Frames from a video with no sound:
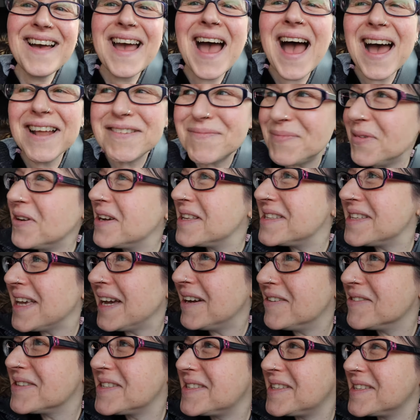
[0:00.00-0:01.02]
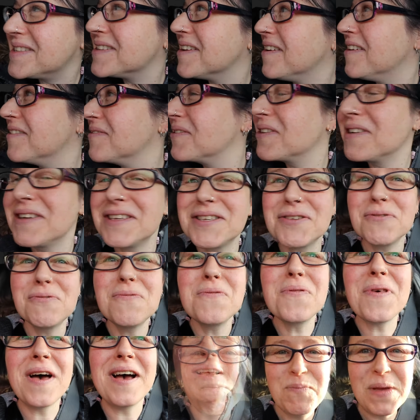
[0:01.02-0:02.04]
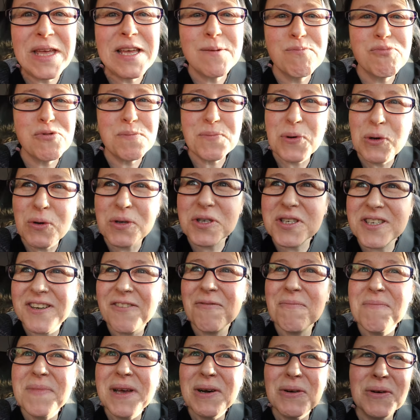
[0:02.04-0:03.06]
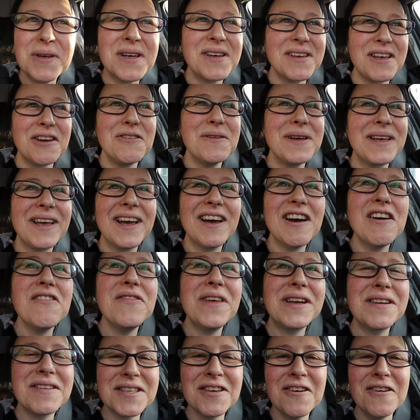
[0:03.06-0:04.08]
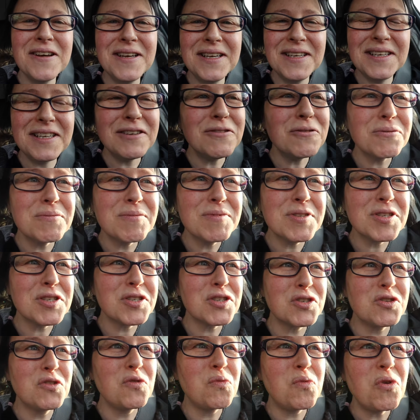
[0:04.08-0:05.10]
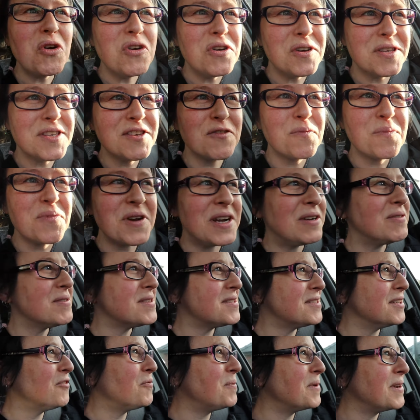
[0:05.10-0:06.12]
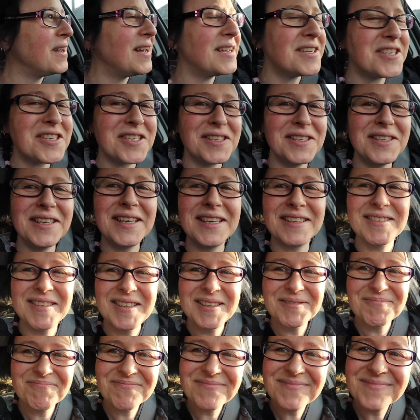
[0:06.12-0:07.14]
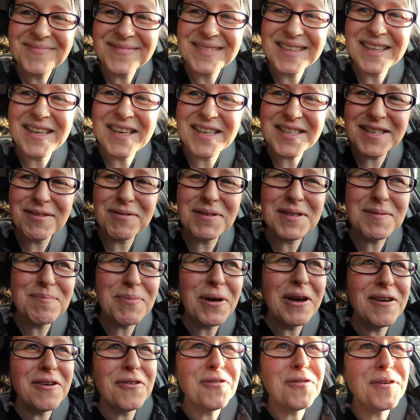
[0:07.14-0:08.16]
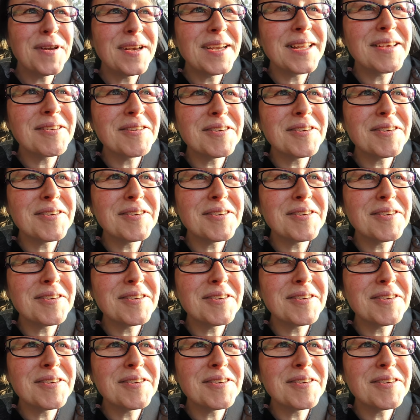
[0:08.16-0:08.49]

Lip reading: had my doubts, didn't I, when I saw all that big proportion of milk going out and then a tiny little squirt of brown stuff, but actually, yes, it was perfectly